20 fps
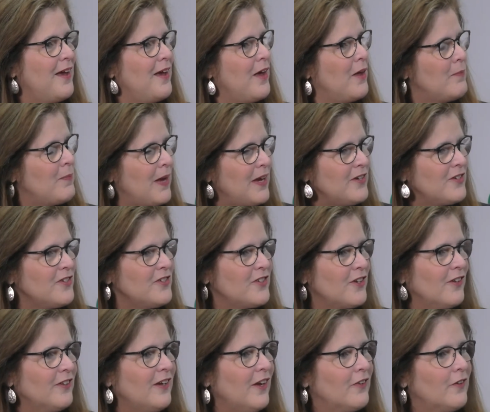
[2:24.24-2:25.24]
And patients,
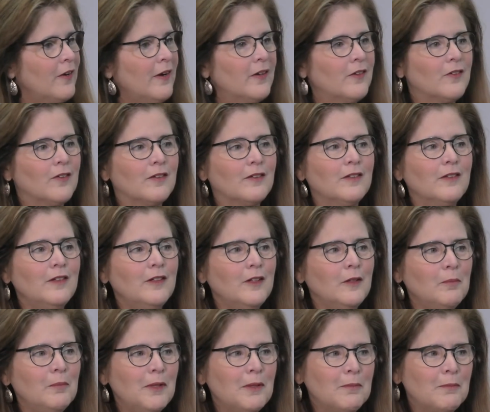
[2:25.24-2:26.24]
on the other hand, are a little
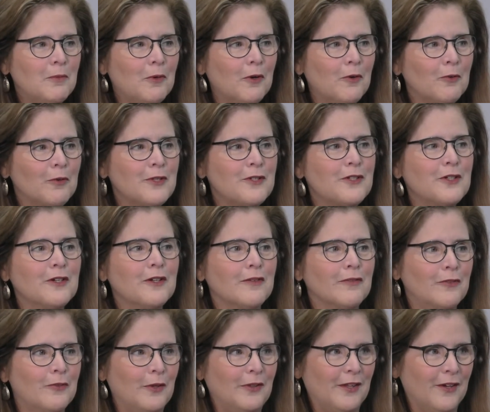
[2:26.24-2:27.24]
bit more
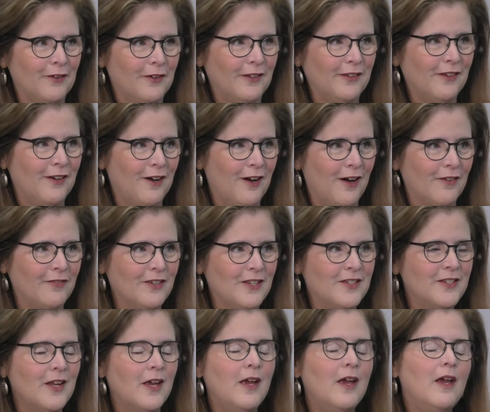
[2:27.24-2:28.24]
reserved when they're in the
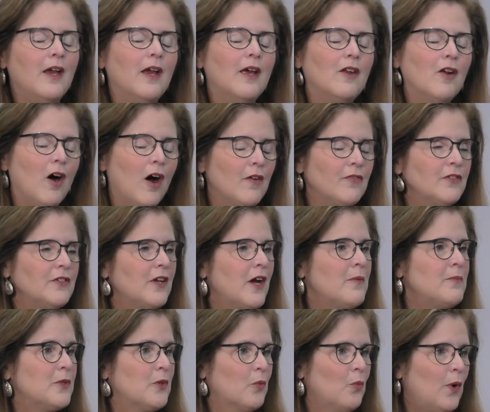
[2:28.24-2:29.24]
office, and
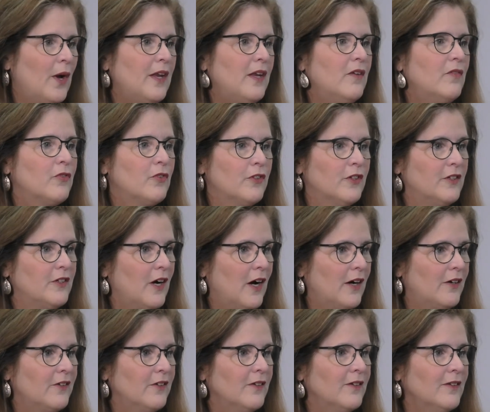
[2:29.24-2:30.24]
oftentimes are waiting for the
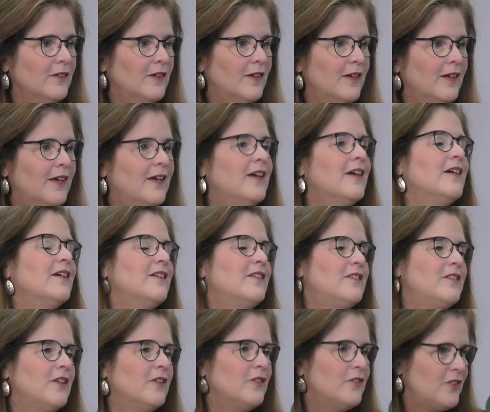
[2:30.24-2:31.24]
doctor
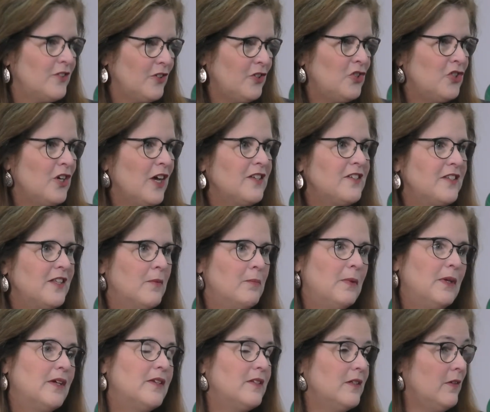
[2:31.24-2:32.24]
to suggest them,
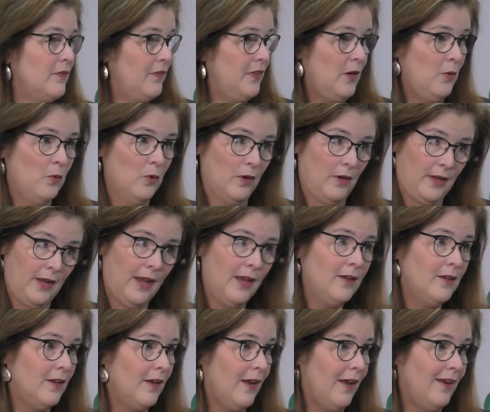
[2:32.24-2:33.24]
because if they were a
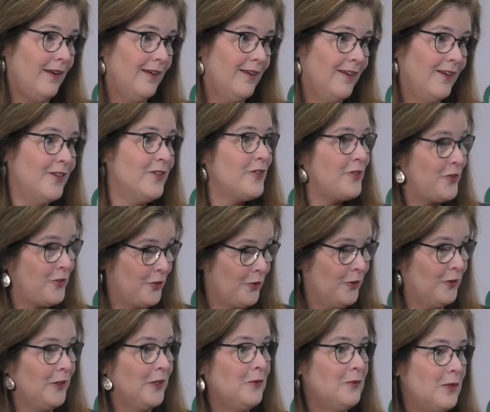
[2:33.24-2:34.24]
candidate,
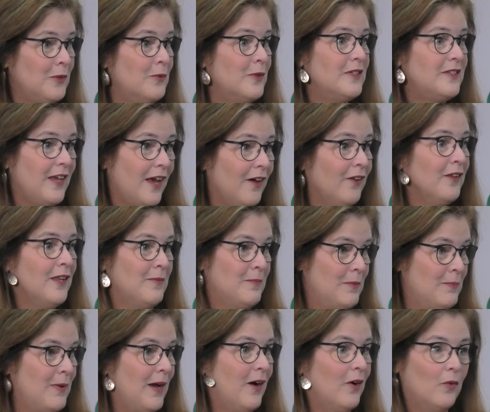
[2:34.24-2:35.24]
certainly we would tell them
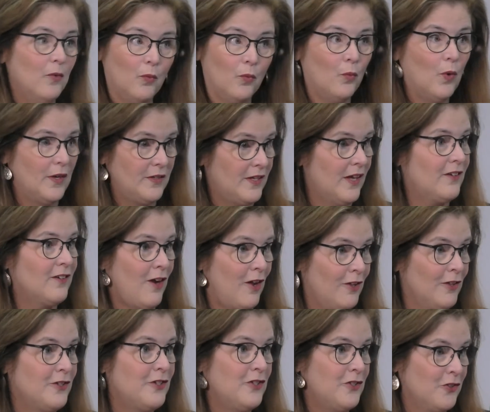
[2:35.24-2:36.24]
about what
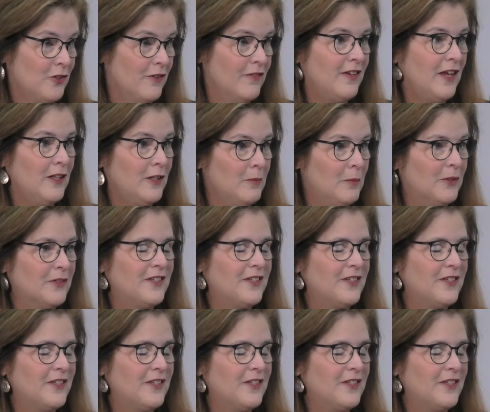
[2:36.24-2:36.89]
technologies are available